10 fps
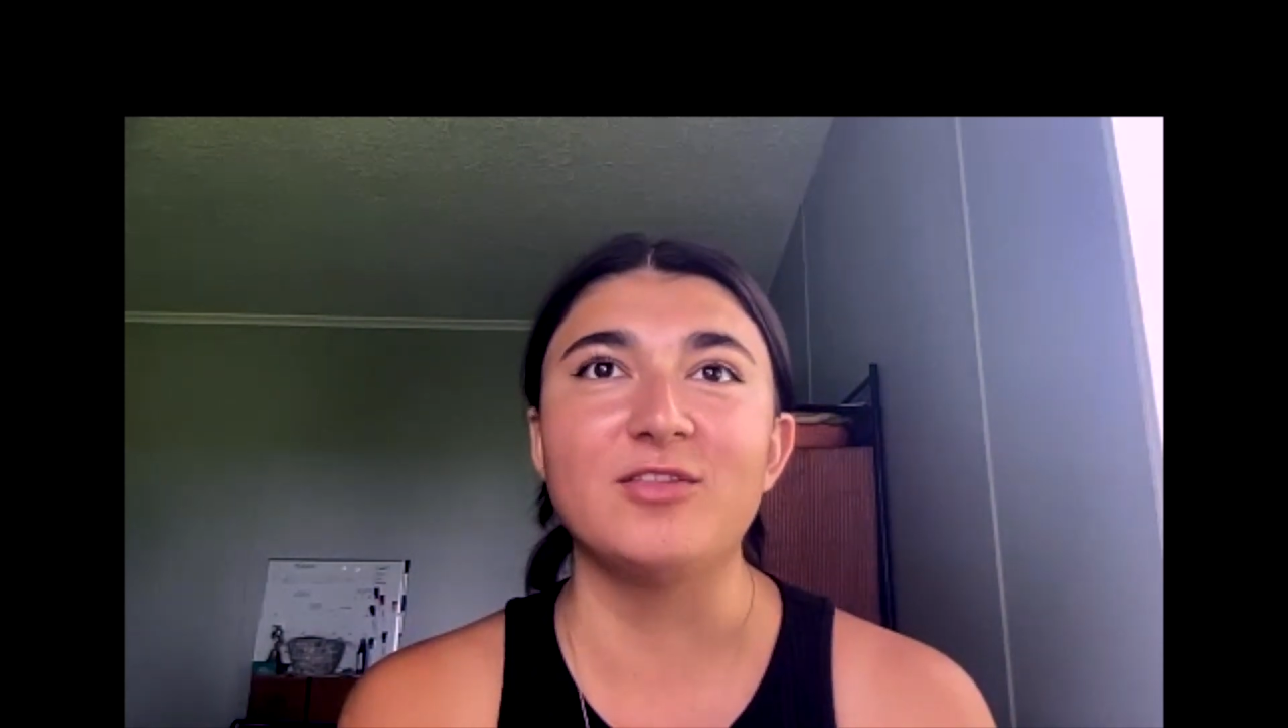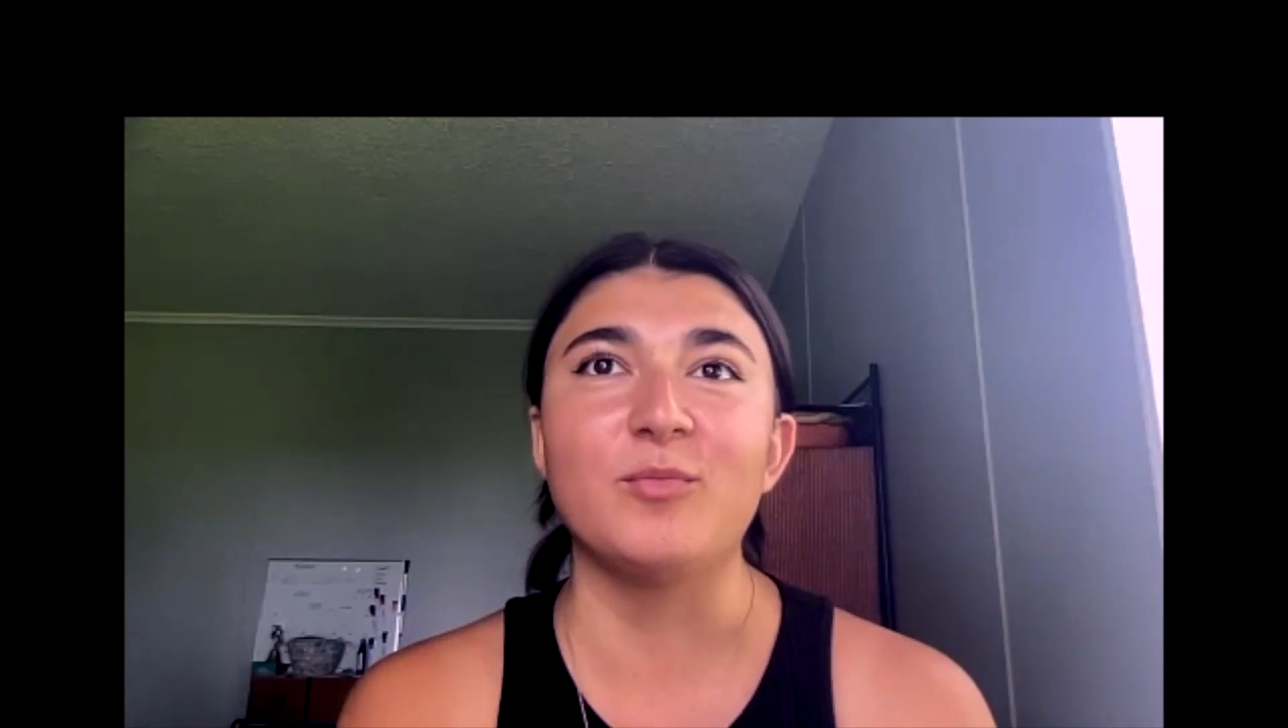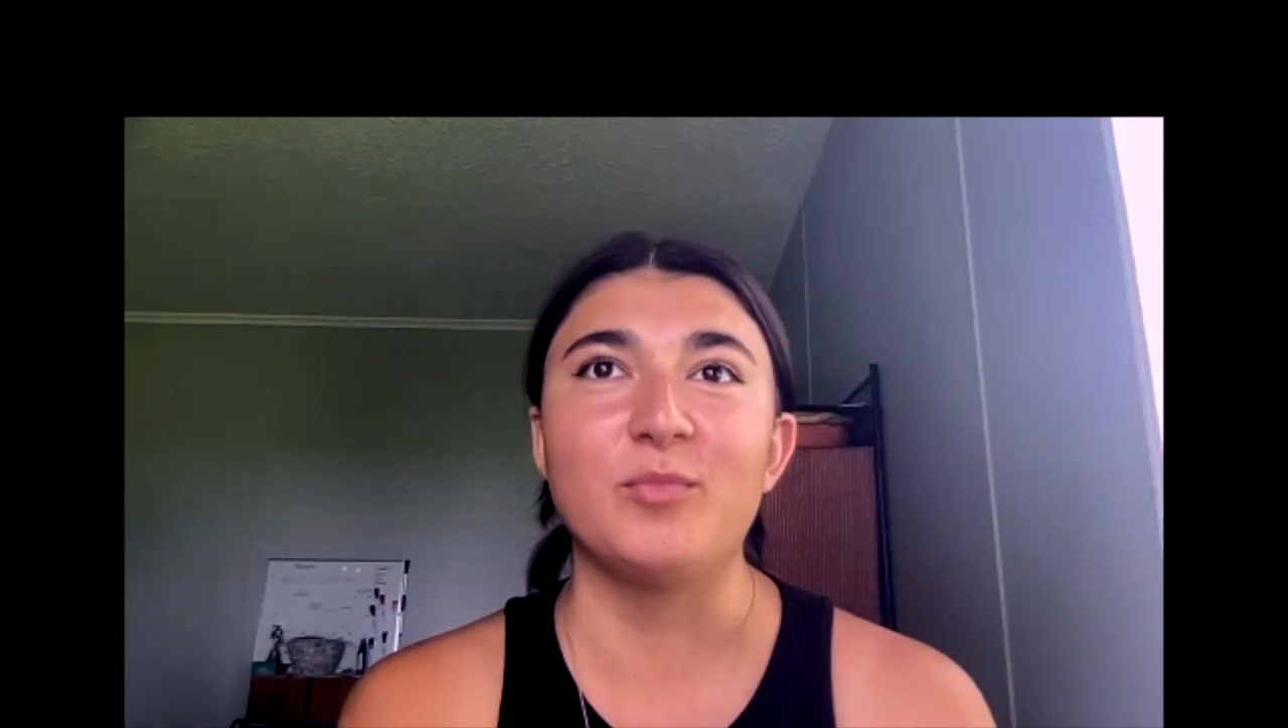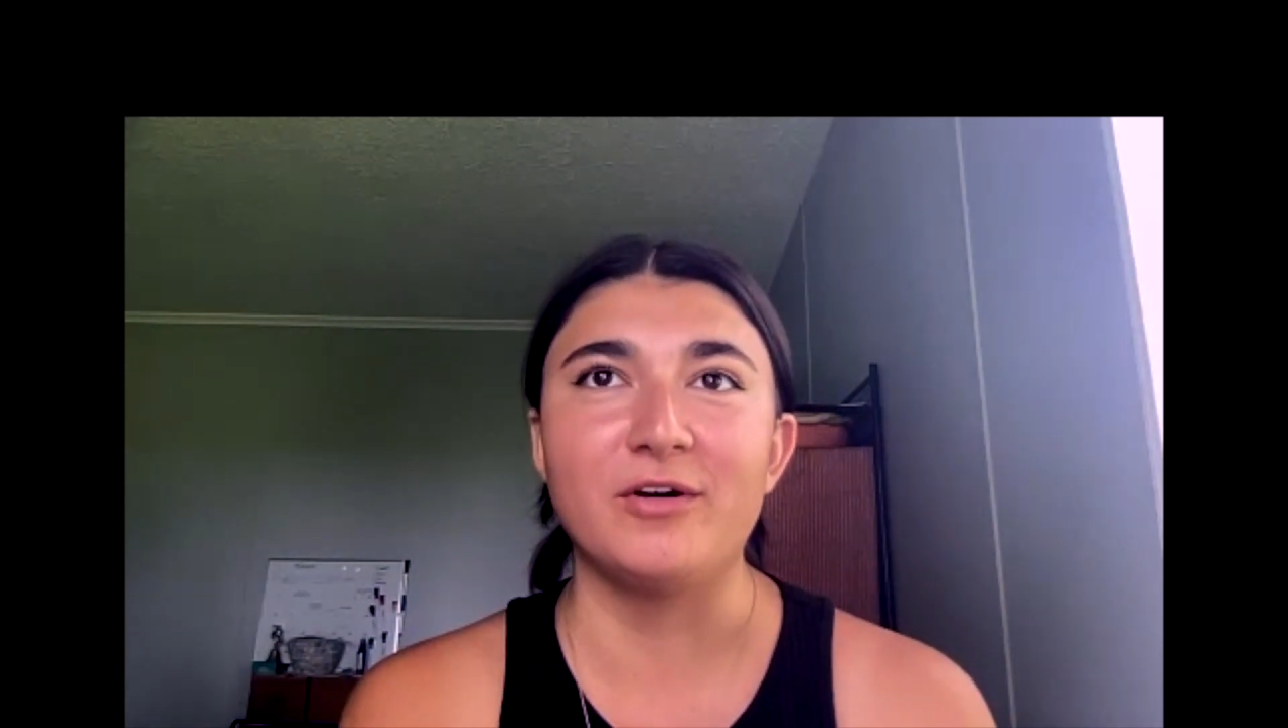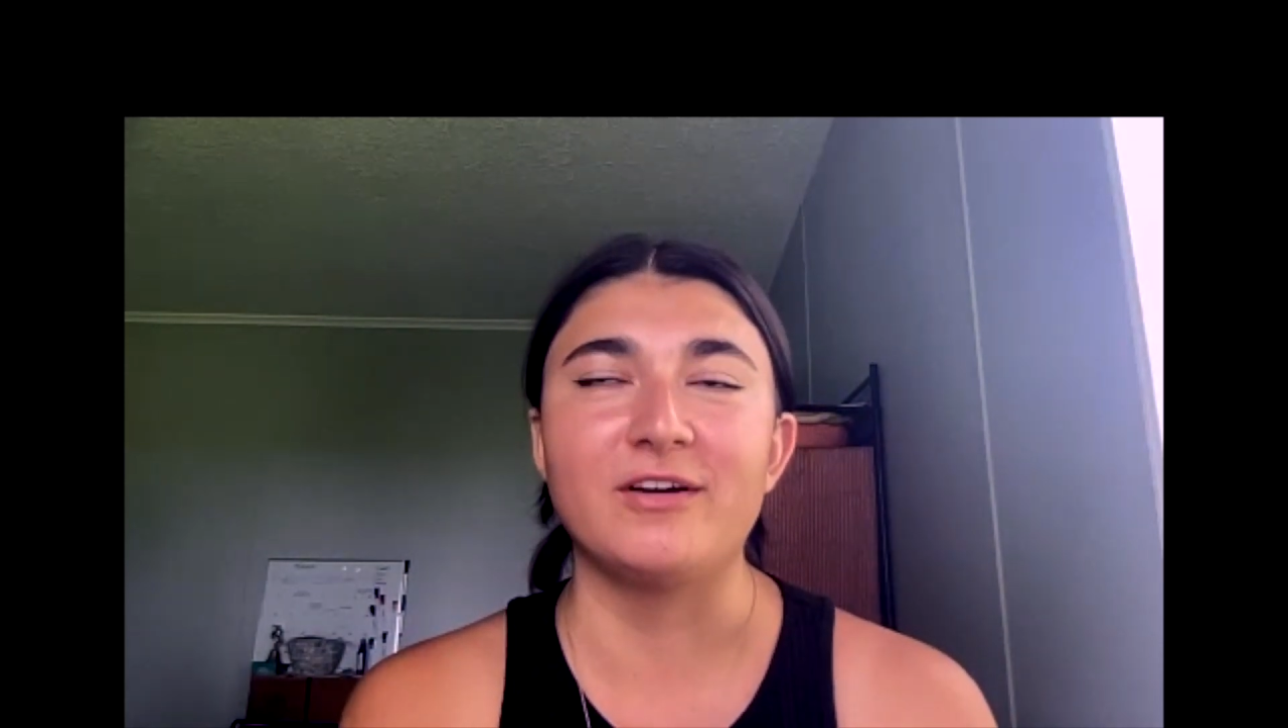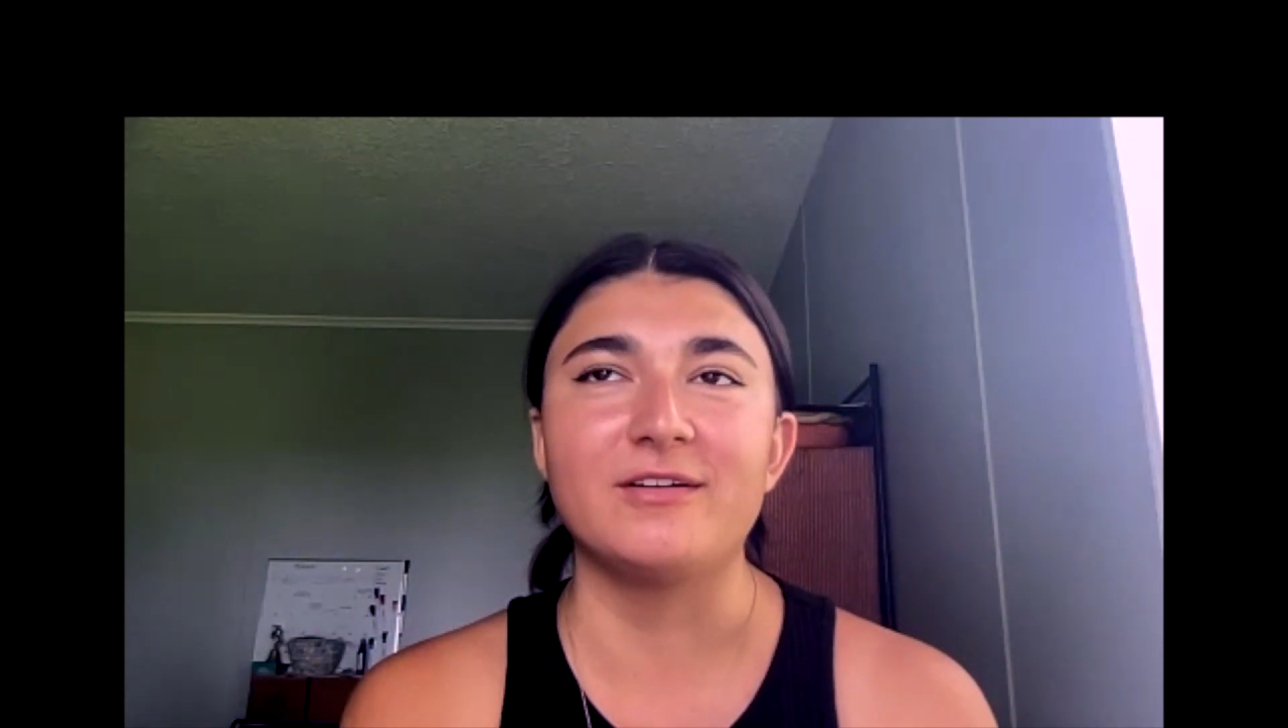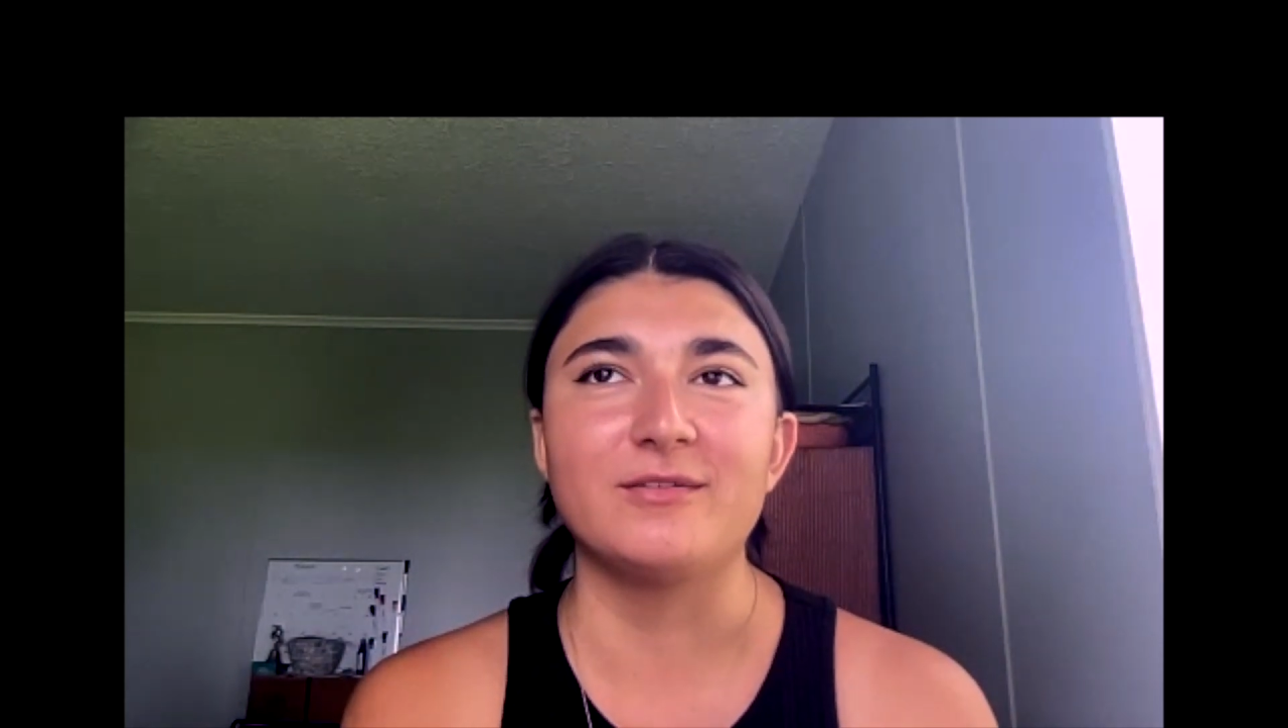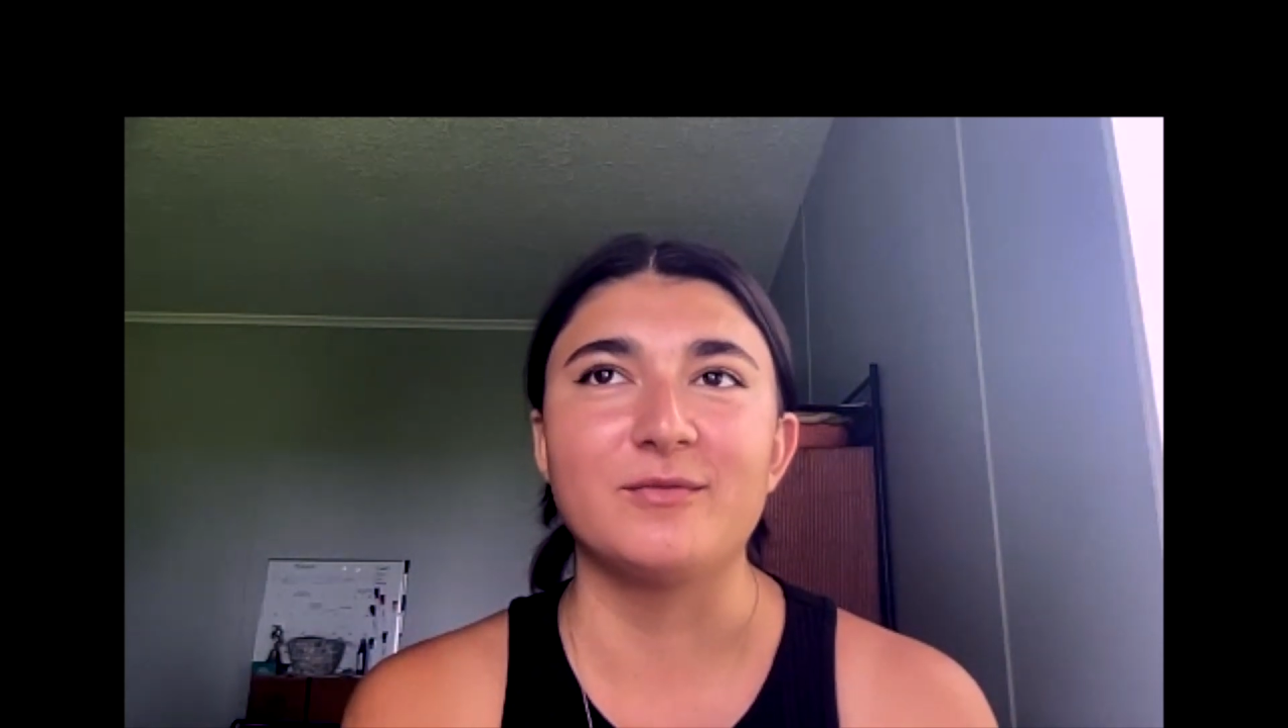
the book